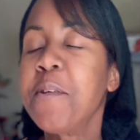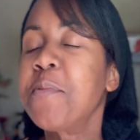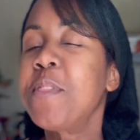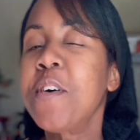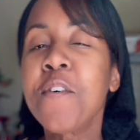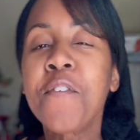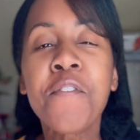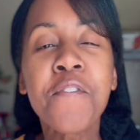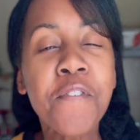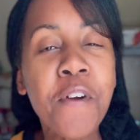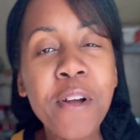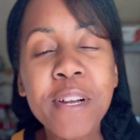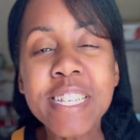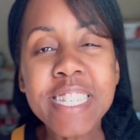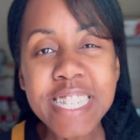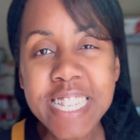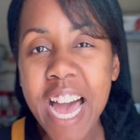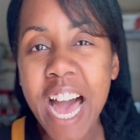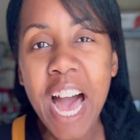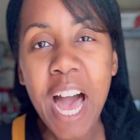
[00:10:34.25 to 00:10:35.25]
The
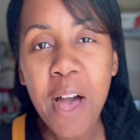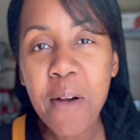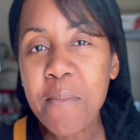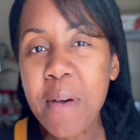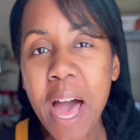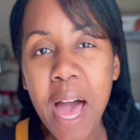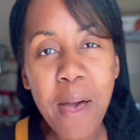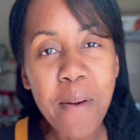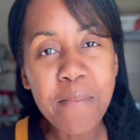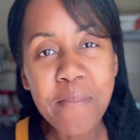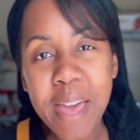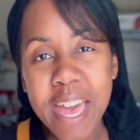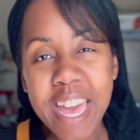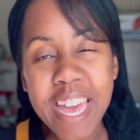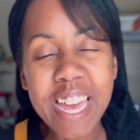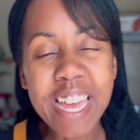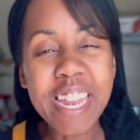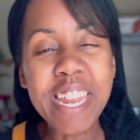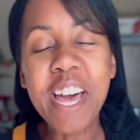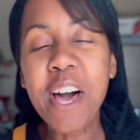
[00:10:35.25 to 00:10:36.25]
first time I
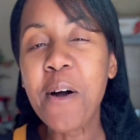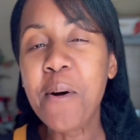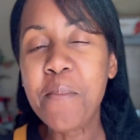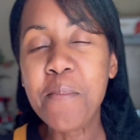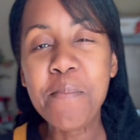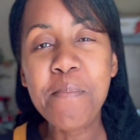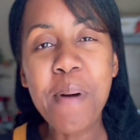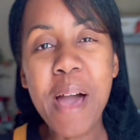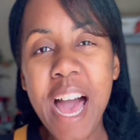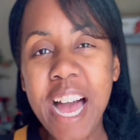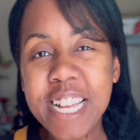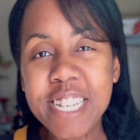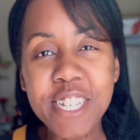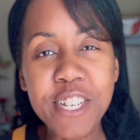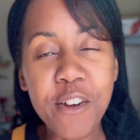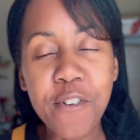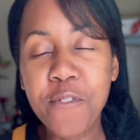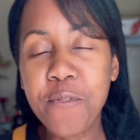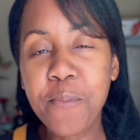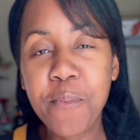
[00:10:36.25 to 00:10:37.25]
made a batch
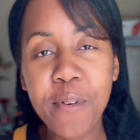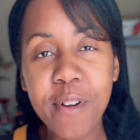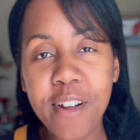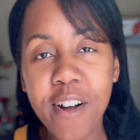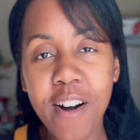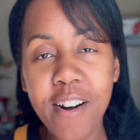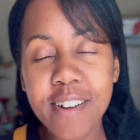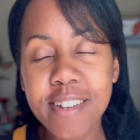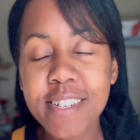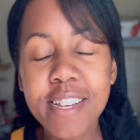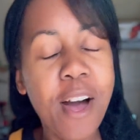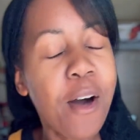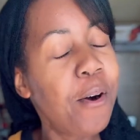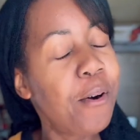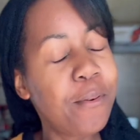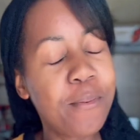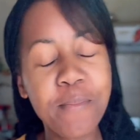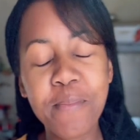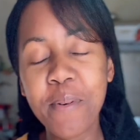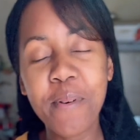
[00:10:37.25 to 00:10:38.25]
of brioche,
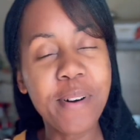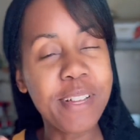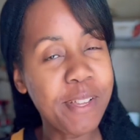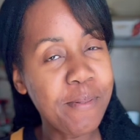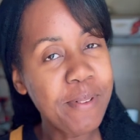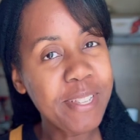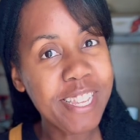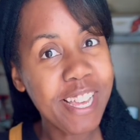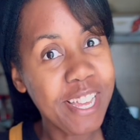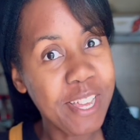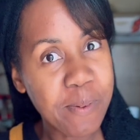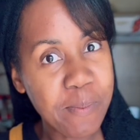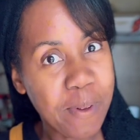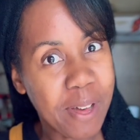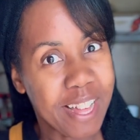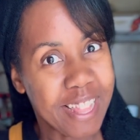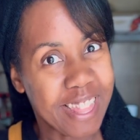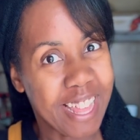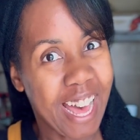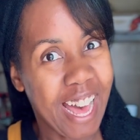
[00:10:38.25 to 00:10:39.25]
oh boy, let me tell you
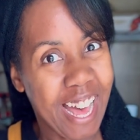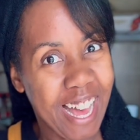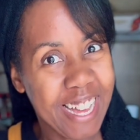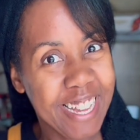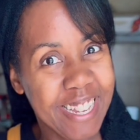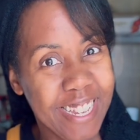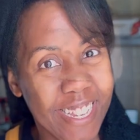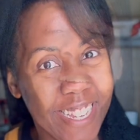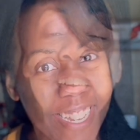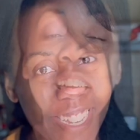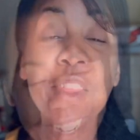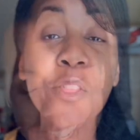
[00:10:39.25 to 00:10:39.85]
about that.